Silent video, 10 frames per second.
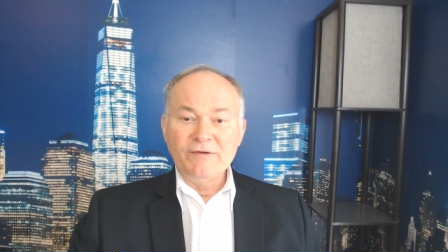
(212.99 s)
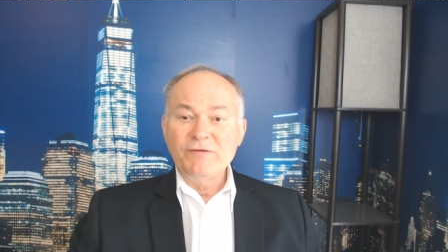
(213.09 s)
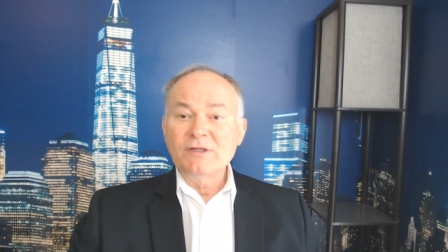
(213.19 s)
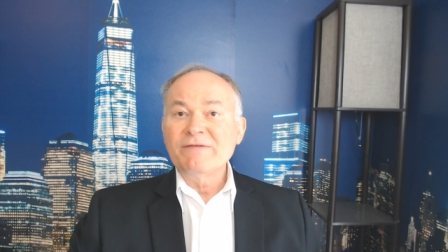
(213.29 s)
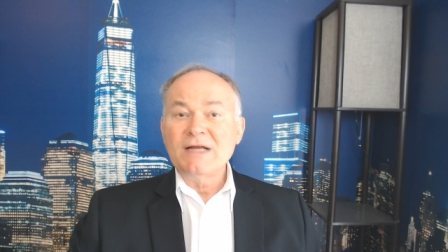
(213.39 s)
If
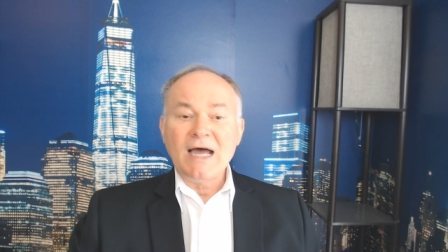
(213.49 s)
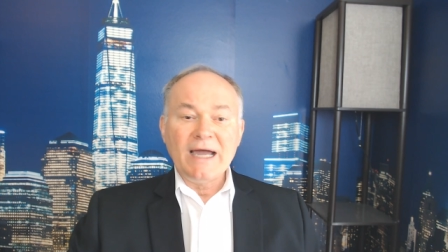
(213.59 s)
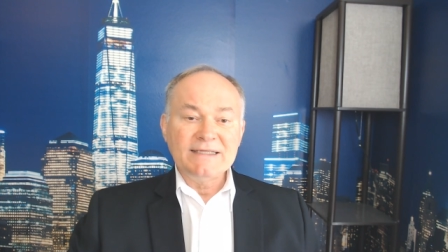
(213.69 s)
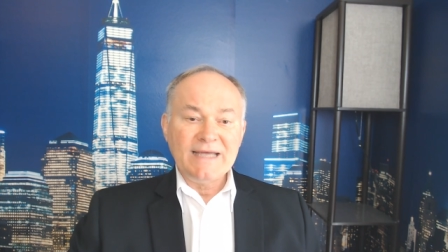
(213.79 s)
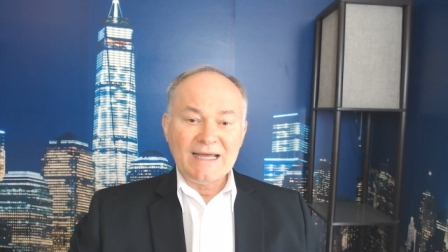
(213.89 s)
you live in a
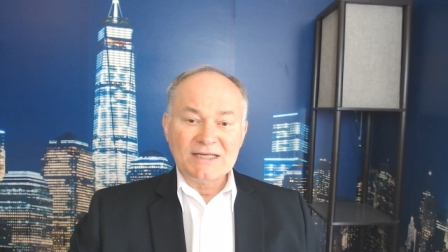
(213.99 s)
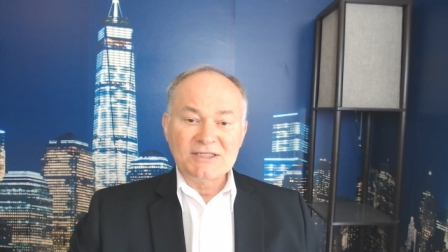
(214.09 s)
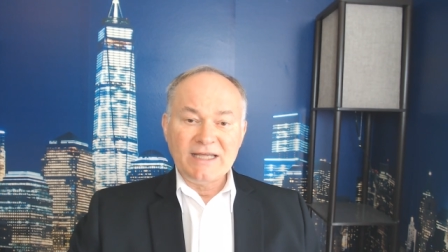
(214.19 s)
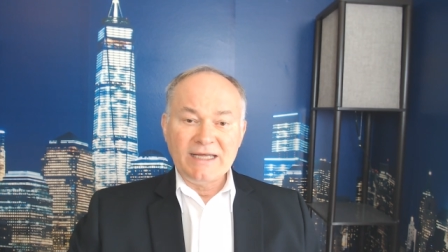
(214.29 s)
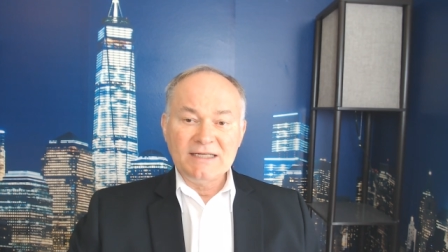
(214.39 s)
high tax
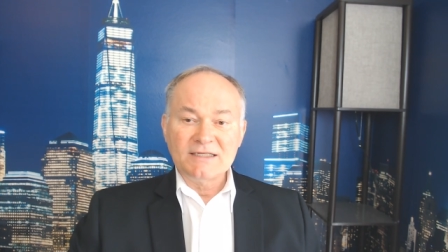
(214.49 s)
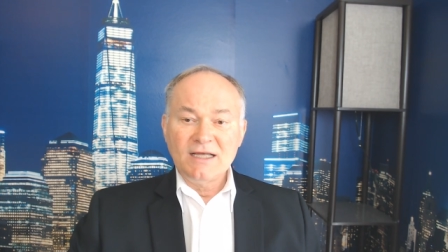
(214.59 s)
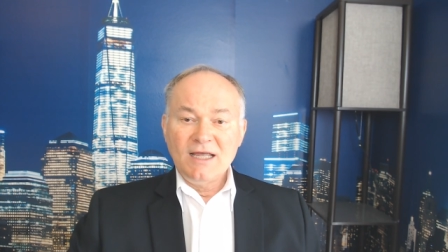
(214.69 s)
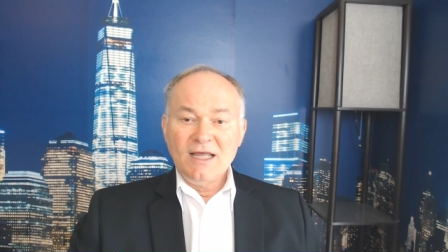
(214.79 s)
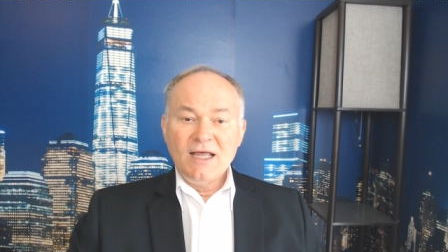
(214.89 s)
state
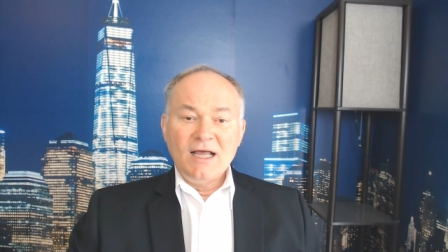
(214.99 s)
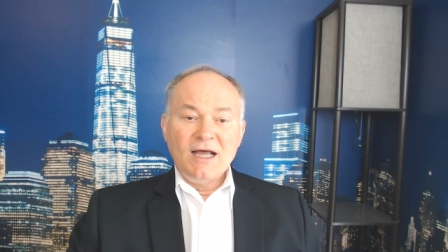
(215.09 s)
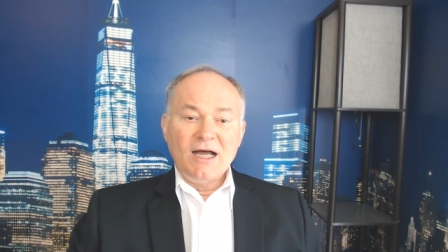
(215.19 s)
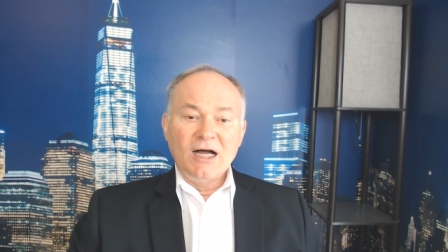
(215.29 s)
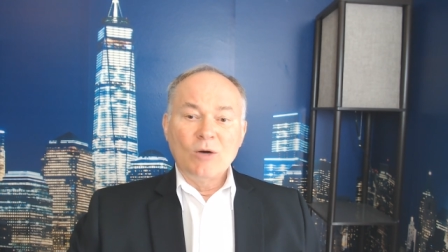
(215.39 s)

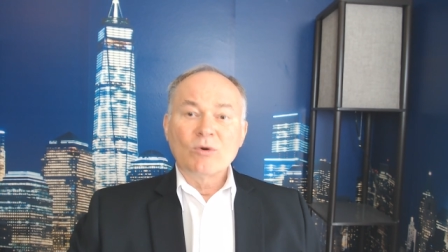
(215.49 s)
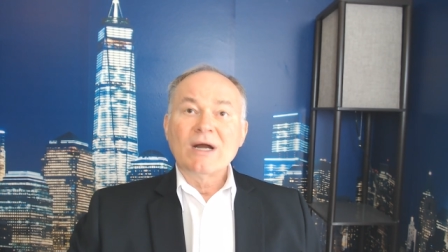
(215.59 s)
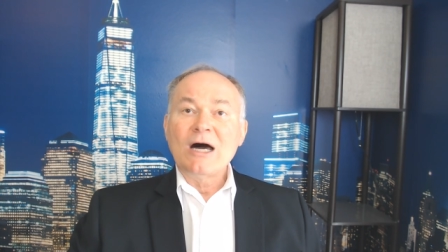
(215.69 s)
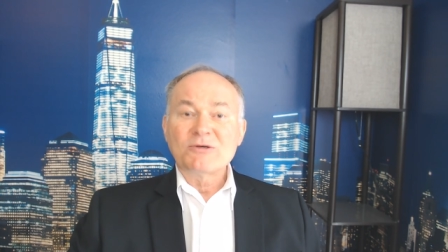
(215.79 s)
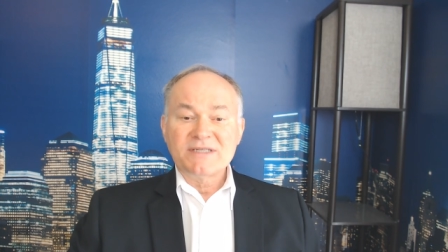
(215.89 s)
uh, where
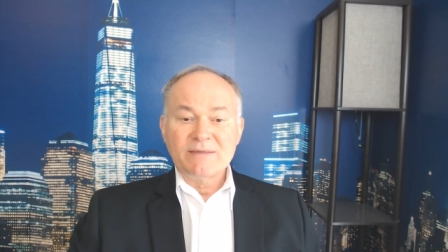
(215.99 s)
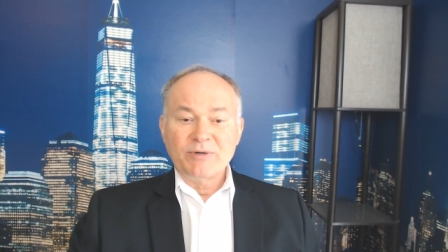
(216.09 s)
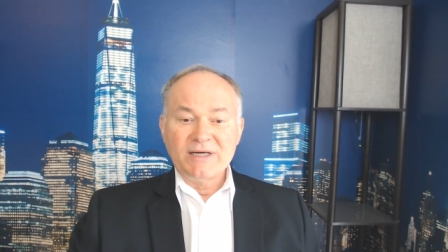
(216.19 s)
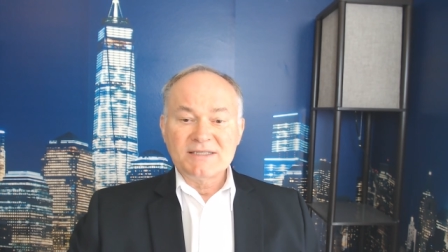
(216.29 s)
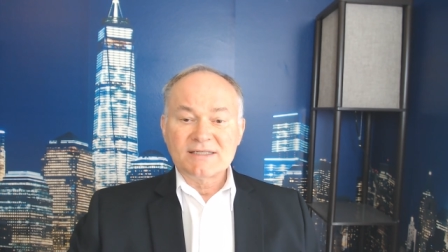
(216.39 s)
housing
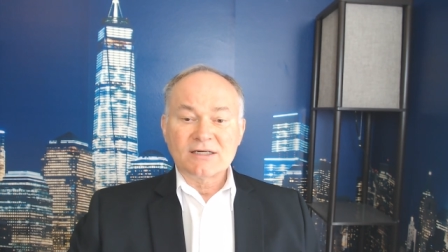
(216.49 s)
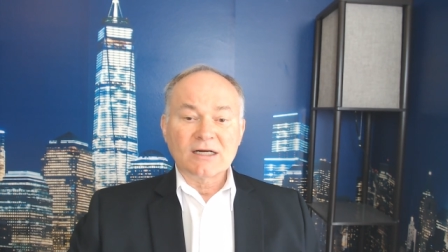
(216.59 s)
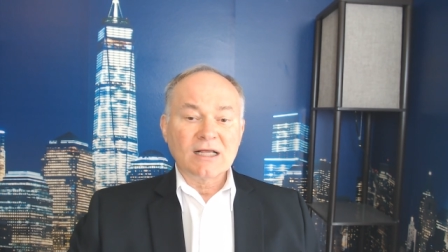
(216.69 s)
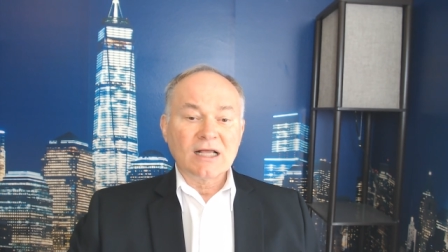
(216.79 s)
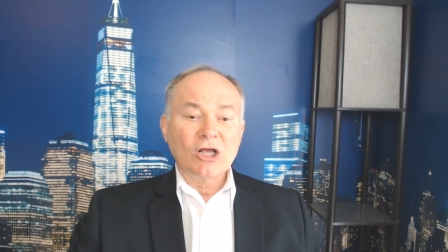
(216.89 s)
prices
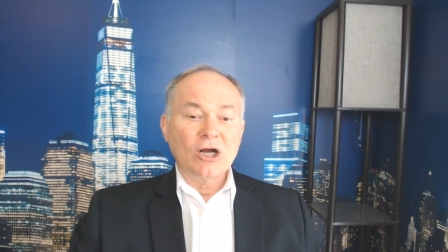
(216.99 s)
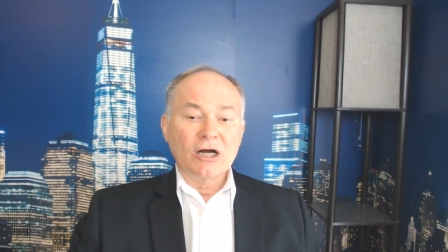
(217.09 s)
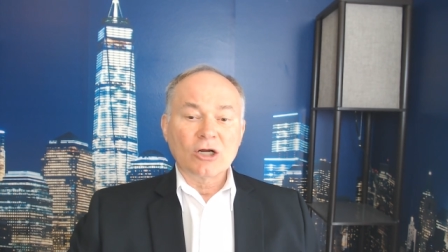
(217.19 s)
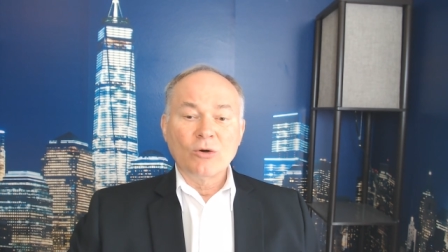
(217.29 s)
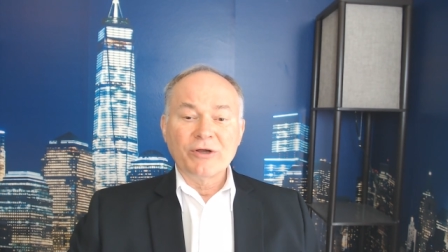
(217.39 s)
are
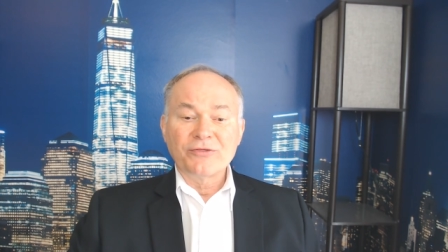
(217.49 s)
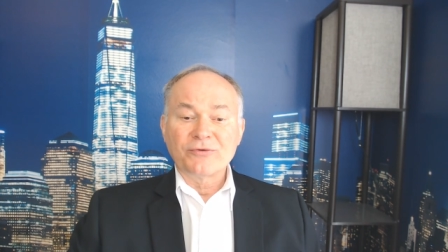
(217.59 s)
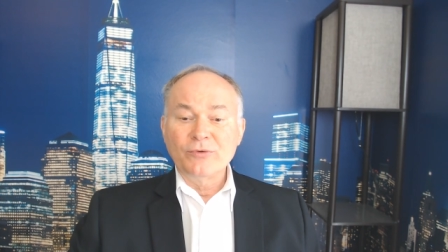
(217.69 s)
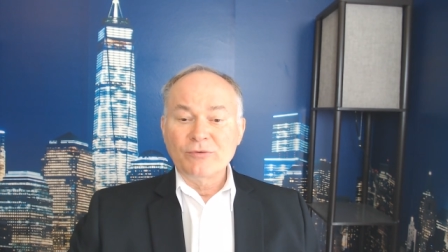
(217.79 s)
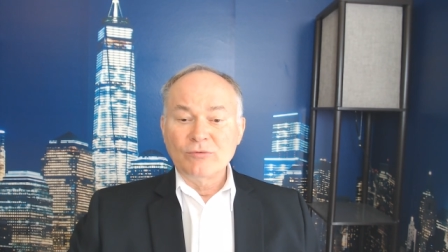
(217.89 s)
are going
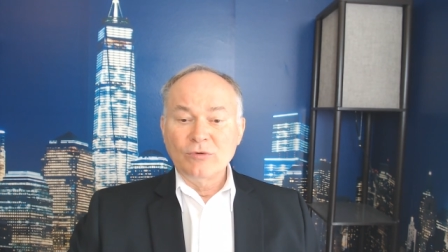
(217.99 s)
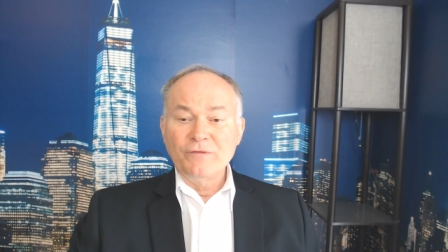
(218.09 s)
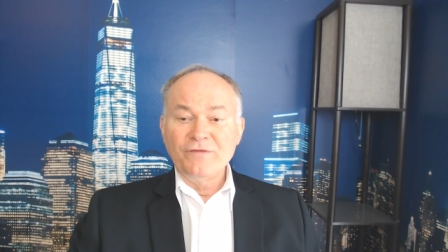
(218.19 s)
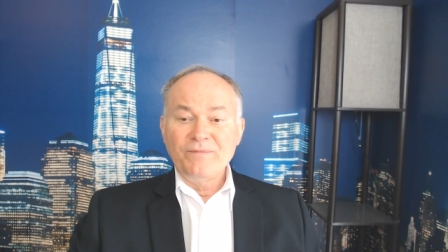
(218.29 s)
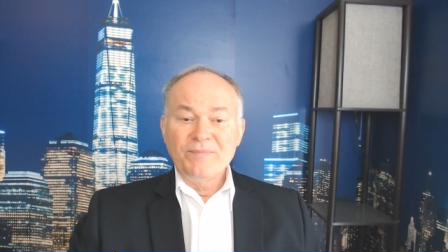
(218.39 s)
through the
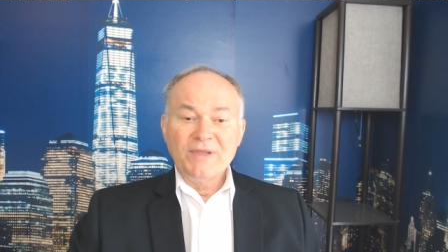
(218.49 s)
roof,